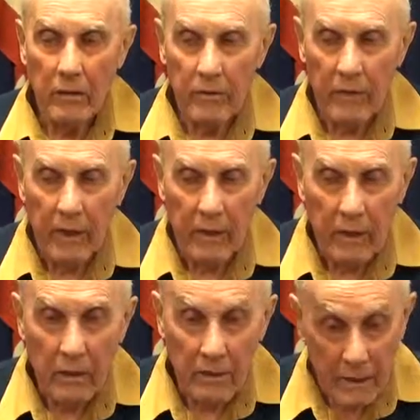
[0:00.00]

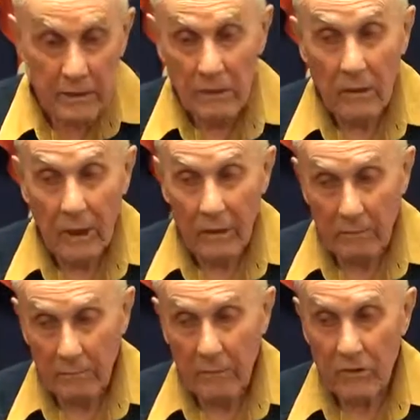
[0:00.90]
they still
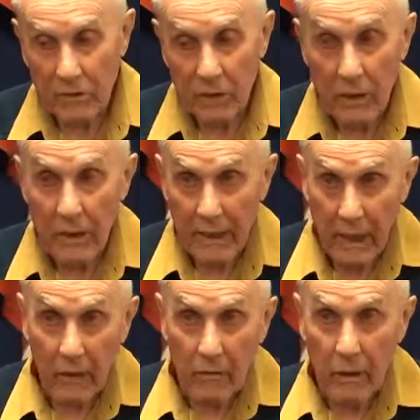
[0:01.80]
had mission
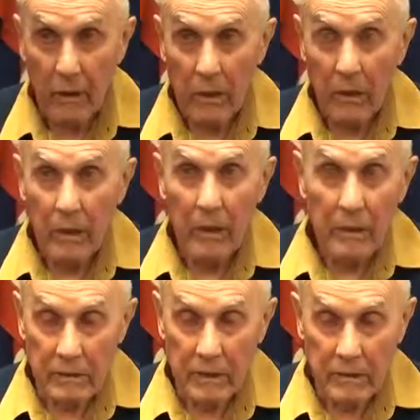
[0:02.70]
count,
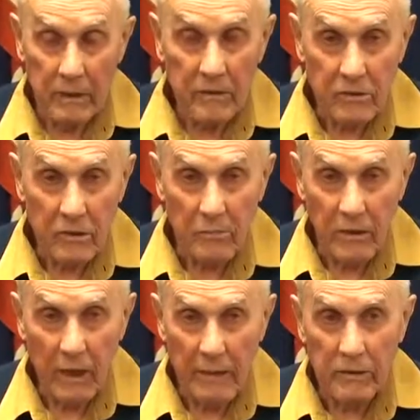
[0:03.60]
as I say,
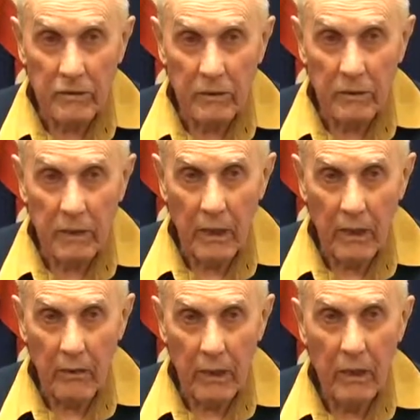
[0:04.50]
beyond a certain
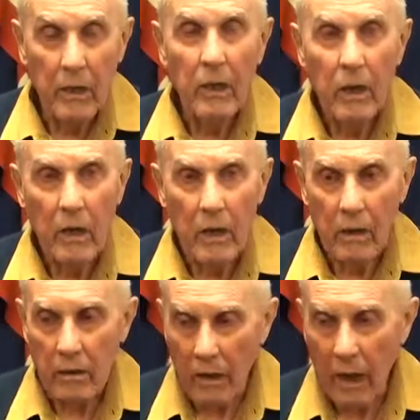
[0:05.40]
area
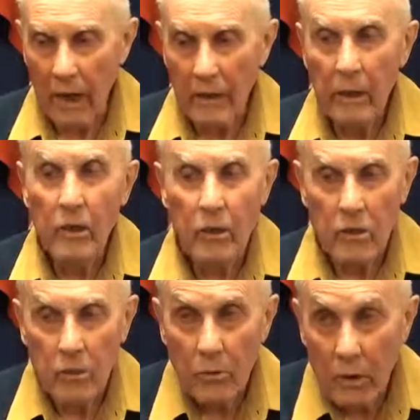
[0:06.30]
line.
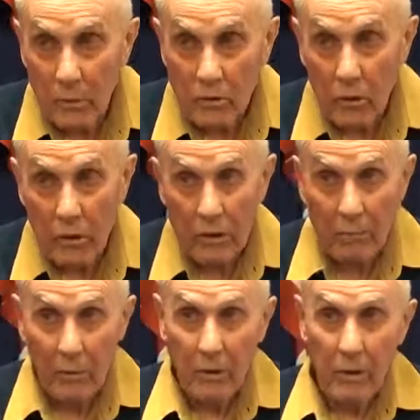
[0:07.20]
It was all
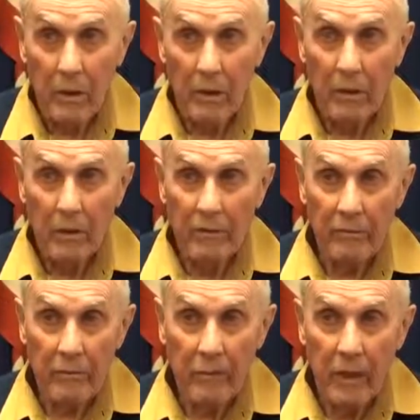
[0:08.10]
double,
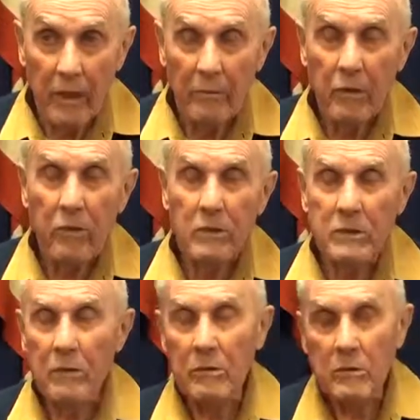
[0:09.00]
because
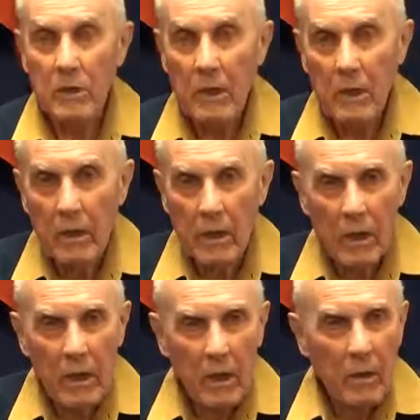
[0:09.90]
there was
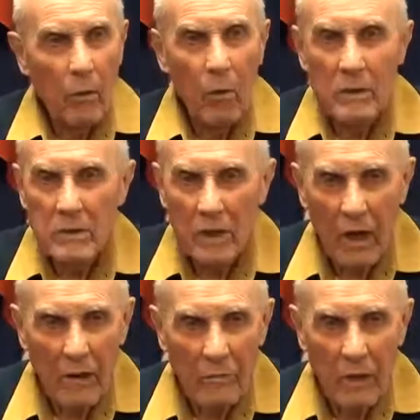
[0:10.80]
one
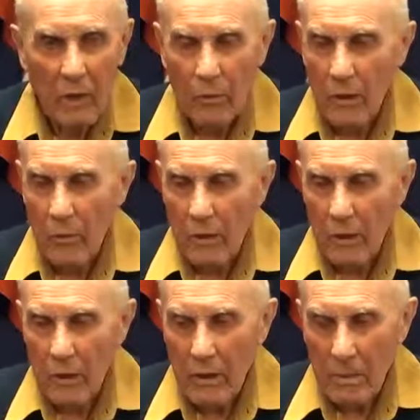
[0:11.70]
time we were.